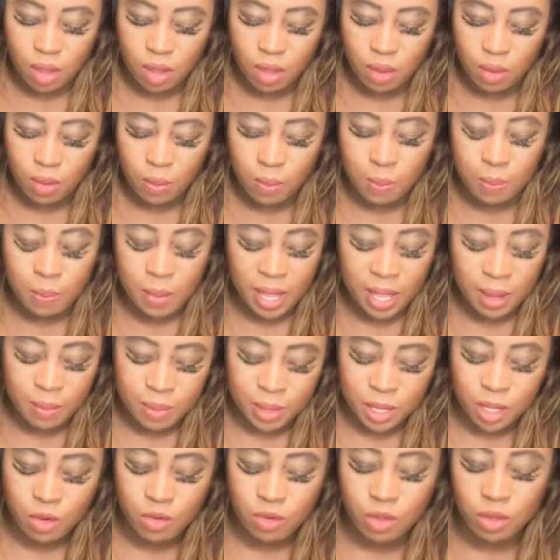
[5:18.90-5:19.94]

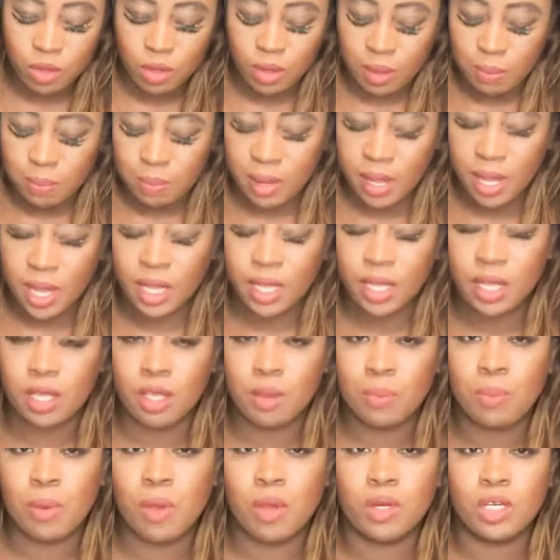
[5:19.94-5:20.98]
maybe you're embarking
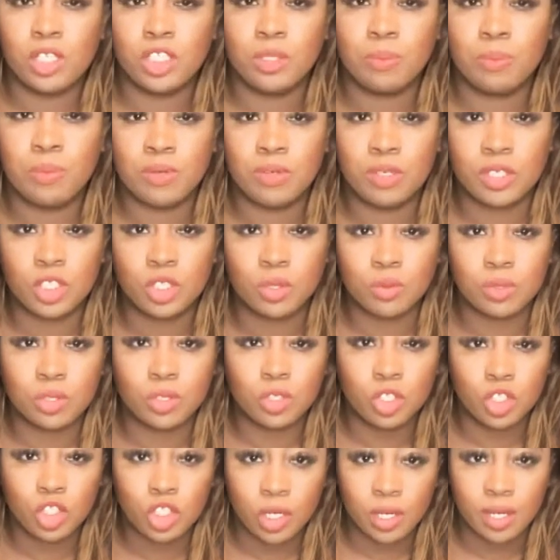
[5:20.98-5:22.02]
upon a spiritual
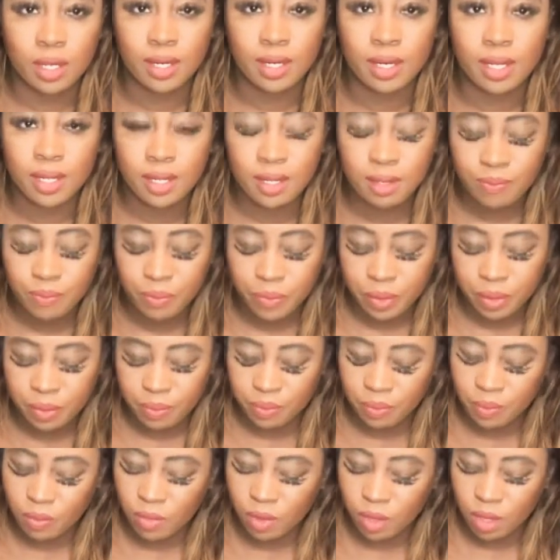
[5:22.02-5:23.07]
journey.
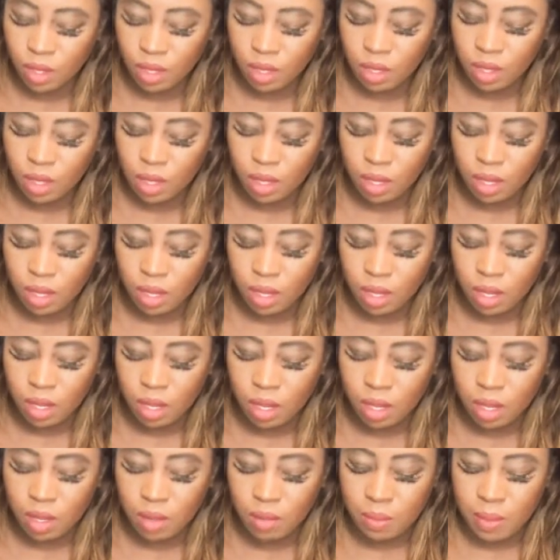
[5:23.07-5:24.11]

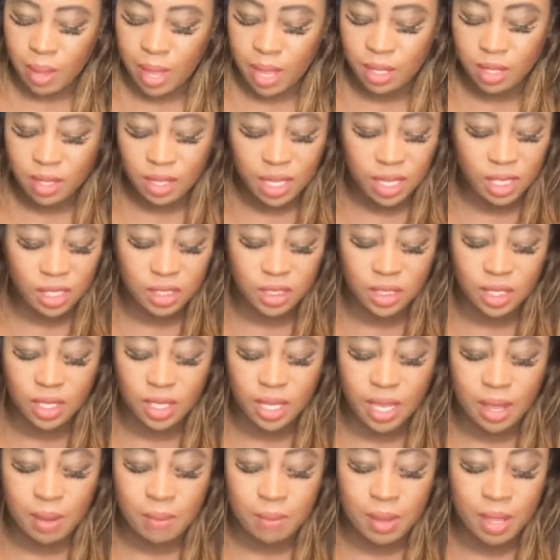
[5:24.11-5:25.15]
And linked to
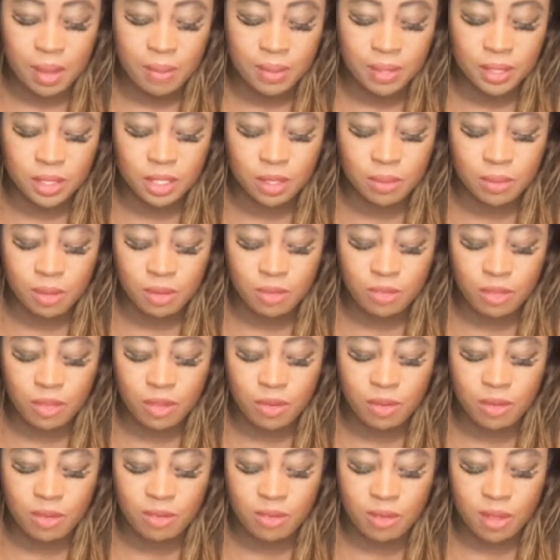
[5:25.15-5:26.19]
that, maybe some of
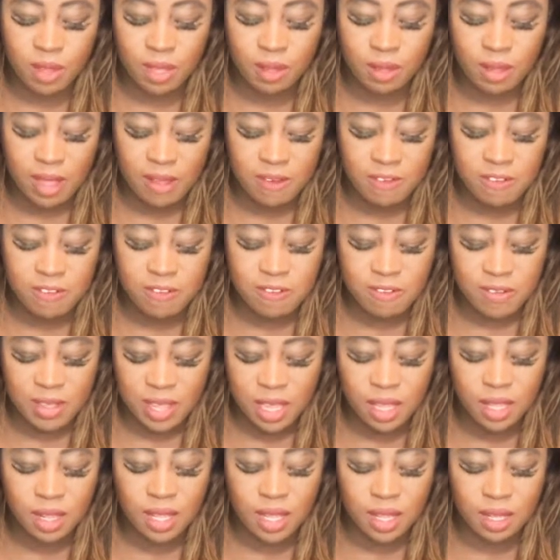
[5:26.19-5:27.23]
you are
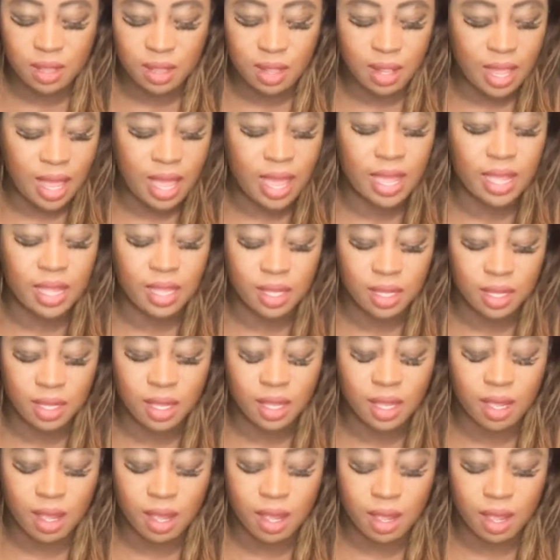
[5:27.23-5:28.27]
feeling like,
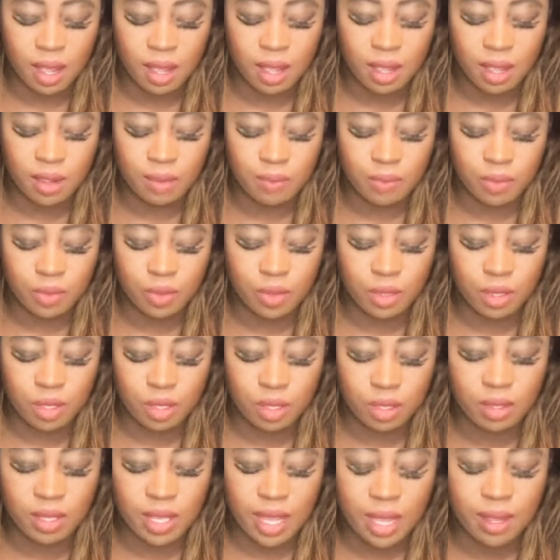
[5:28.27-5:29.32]

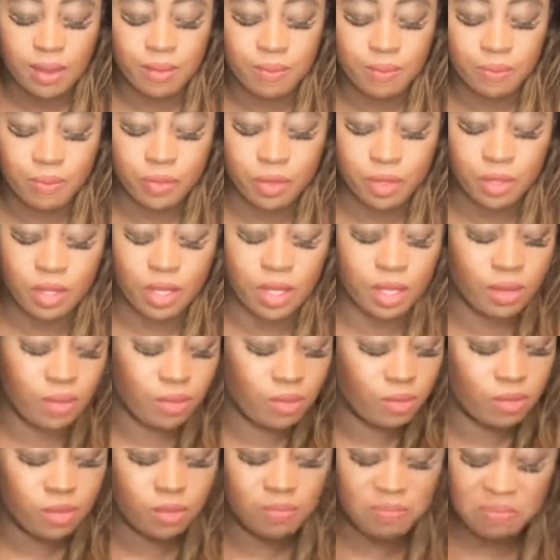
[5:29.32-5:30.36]
yeah, that
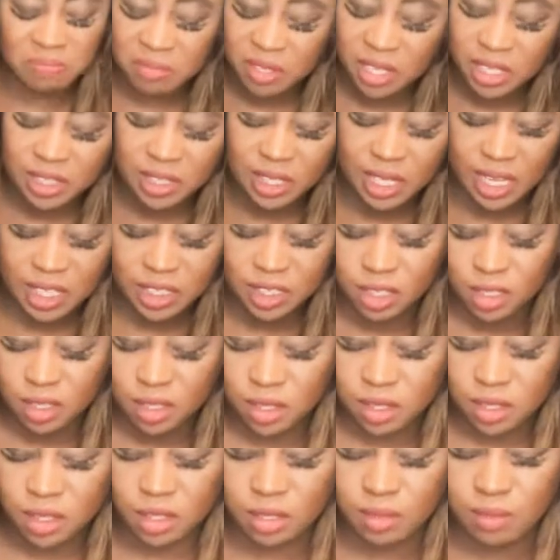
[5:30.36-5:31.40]
there's
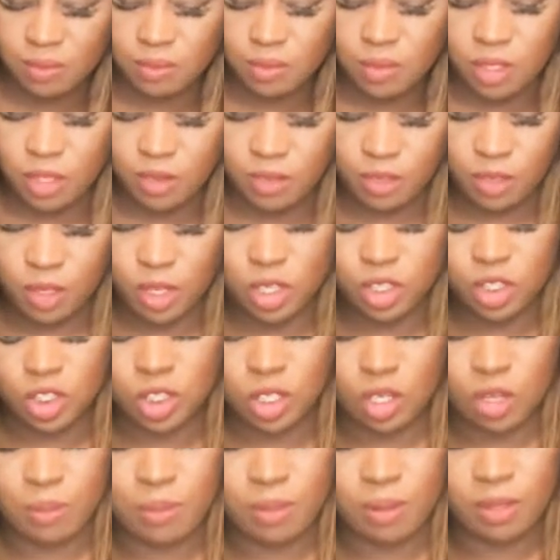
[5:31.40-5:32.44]
lessons. You've learnt a
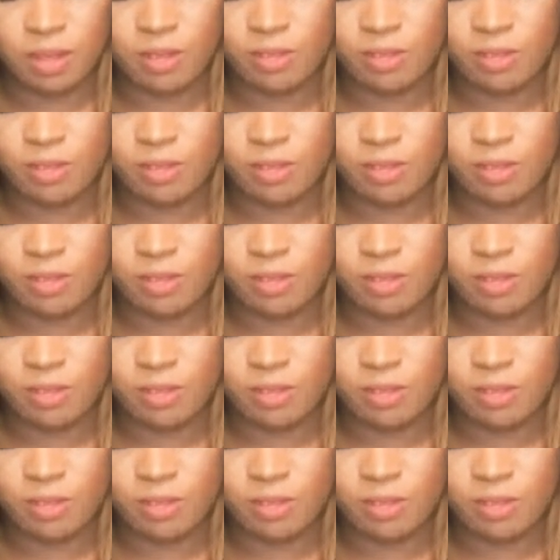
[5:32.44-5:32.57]
couple of